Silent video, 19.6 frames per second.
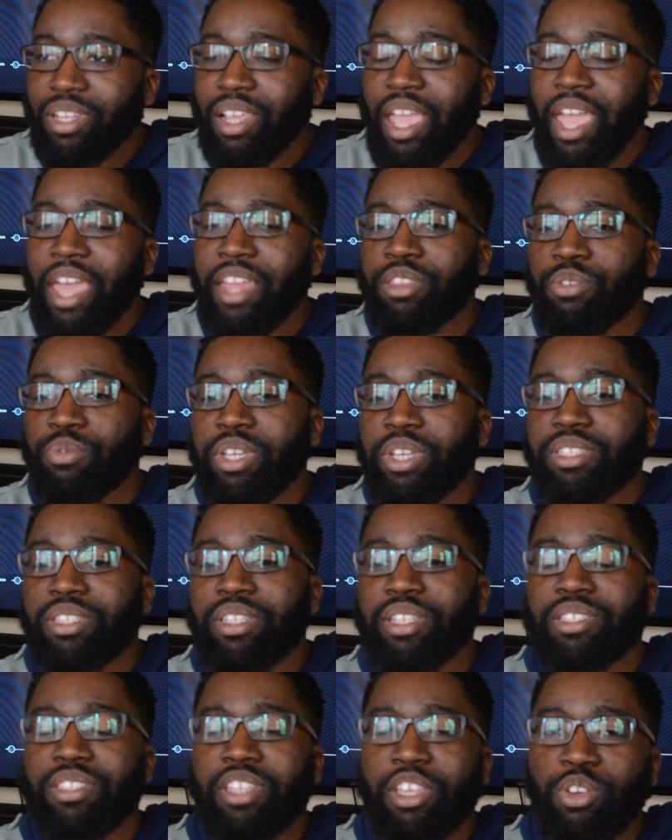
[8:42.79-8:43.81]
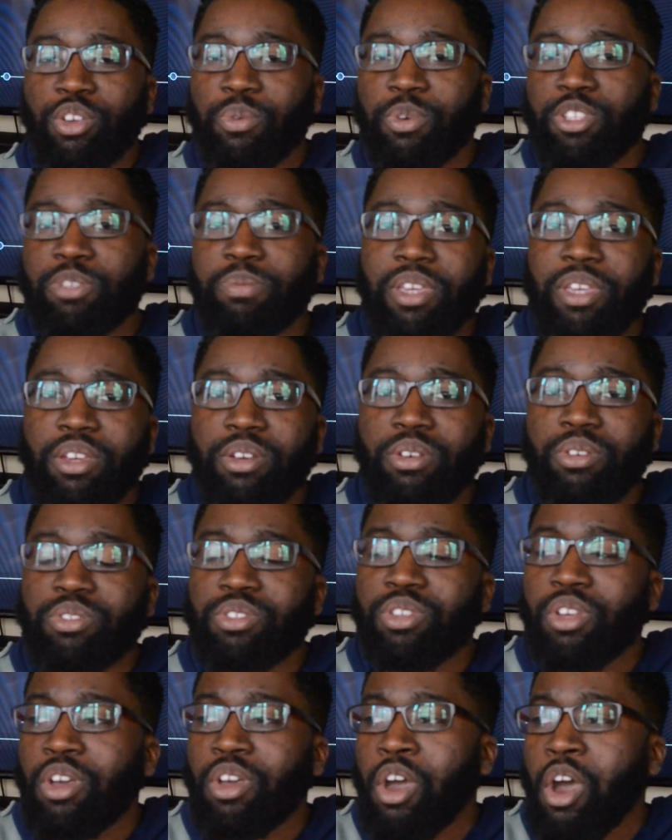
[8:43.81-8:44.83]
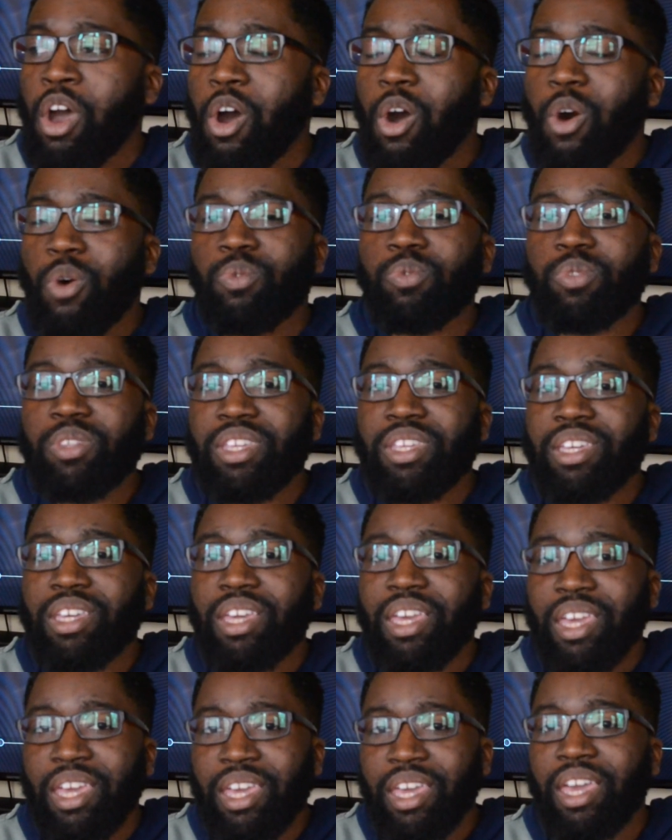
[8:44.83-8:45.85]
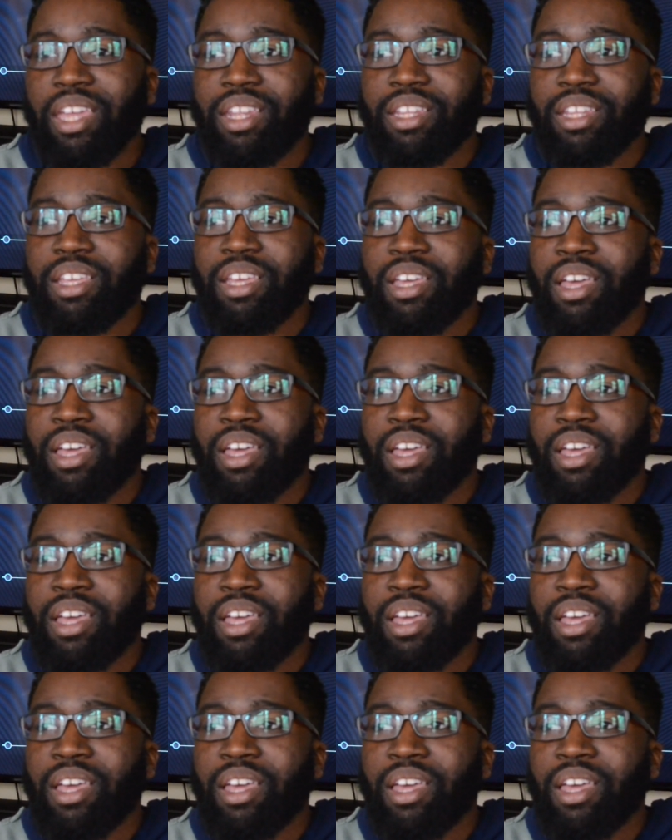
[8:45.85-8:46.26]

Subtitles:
And the reason is that your rear speakers only hit